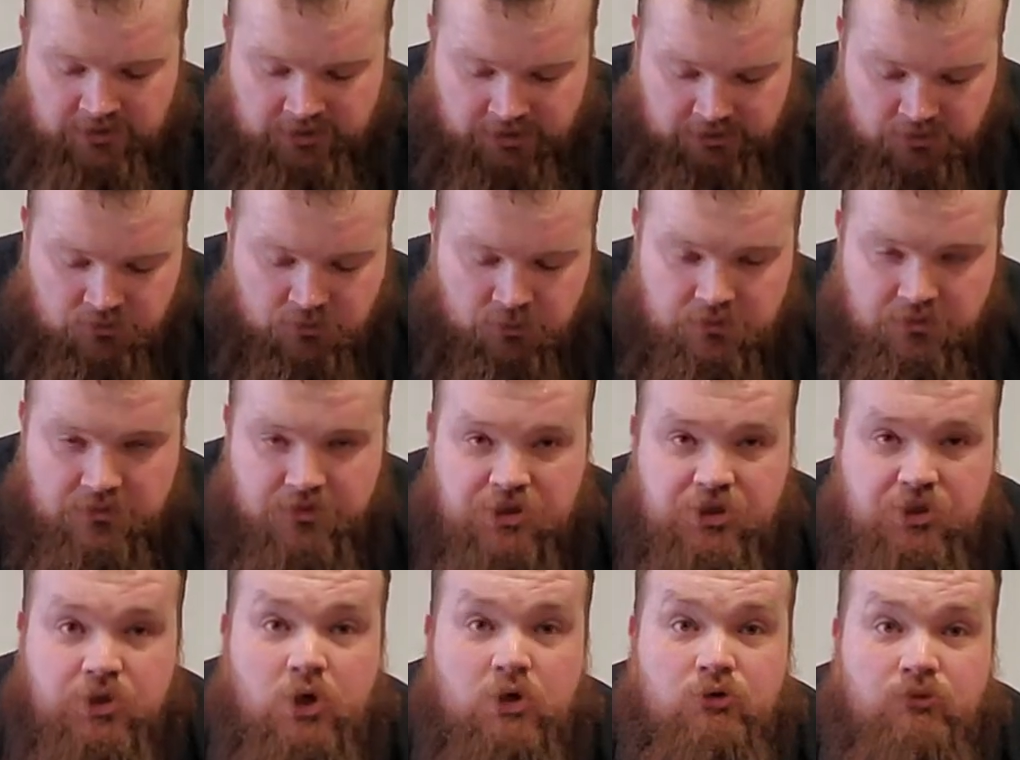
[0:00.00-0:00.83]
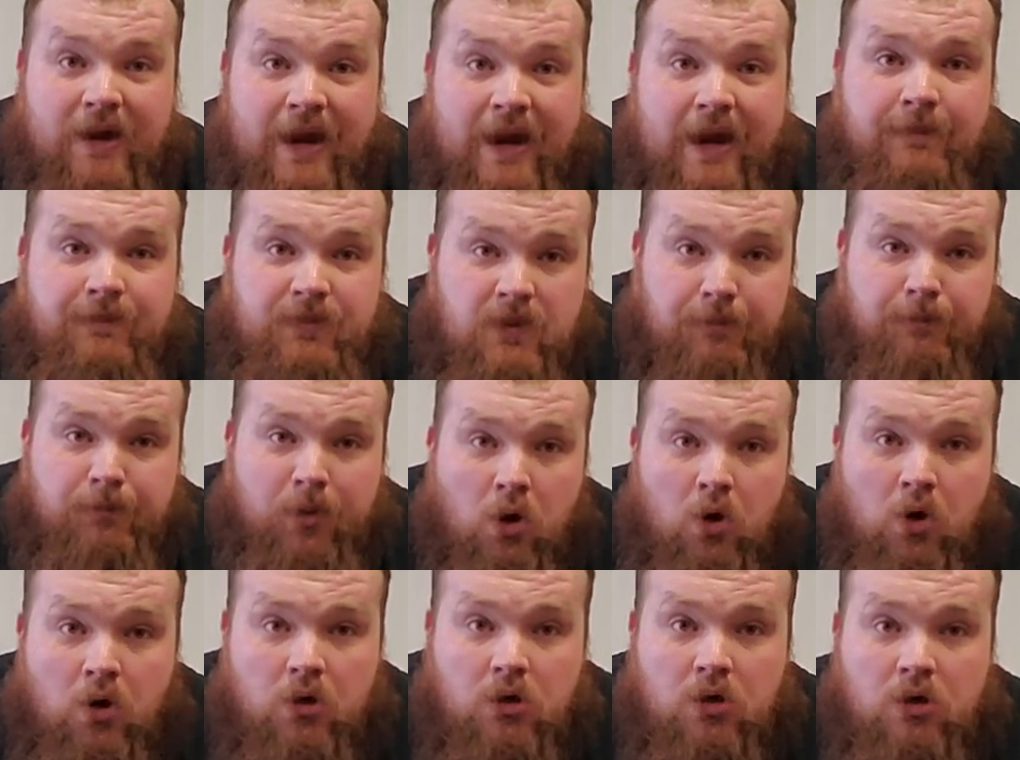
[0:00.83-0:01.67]
in order to grab the
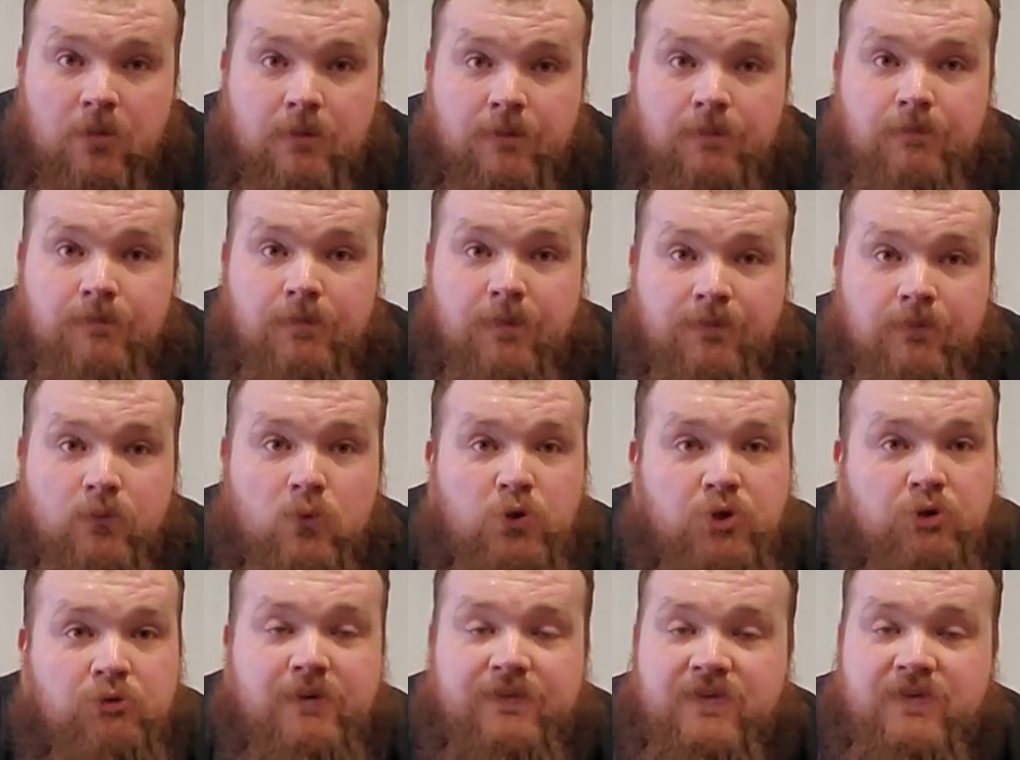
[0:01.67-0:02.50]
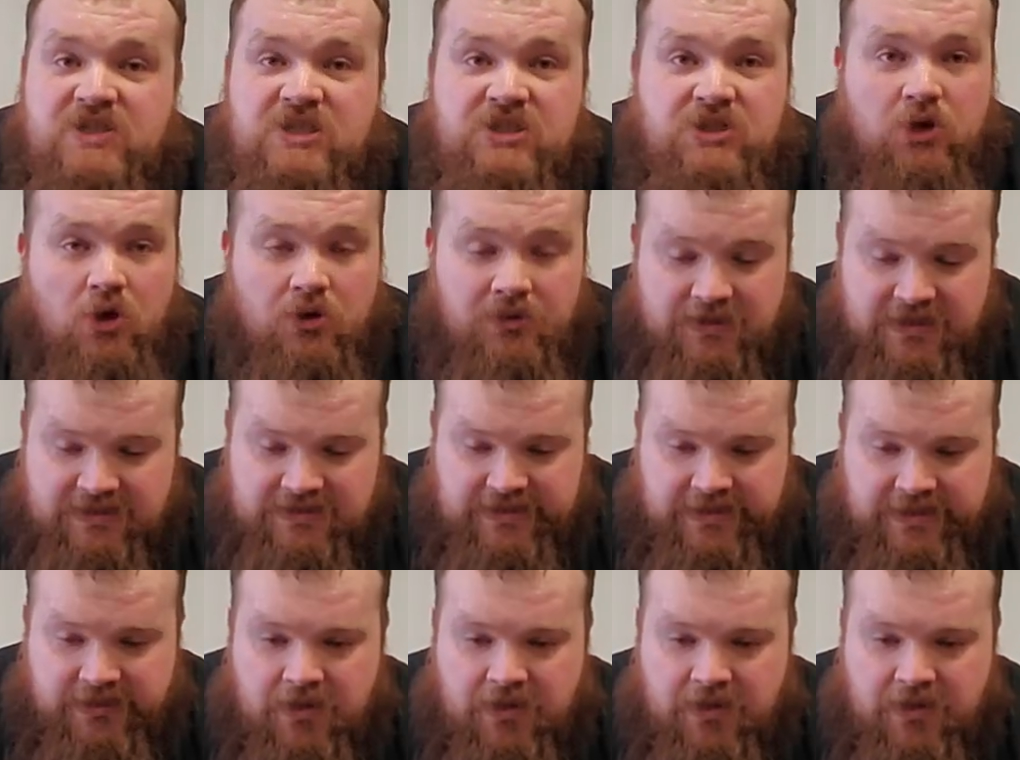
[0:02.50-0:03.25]
bar before you even start the